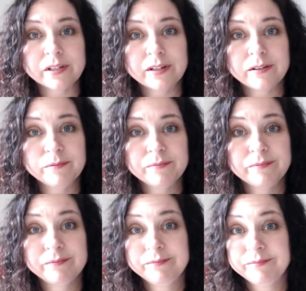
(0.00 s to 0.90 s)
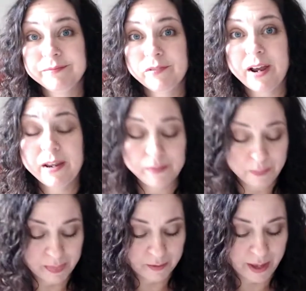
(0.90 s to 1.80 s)
it, right?
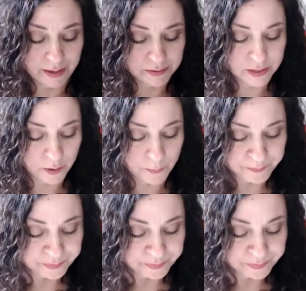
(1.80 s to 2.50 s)
Okay, so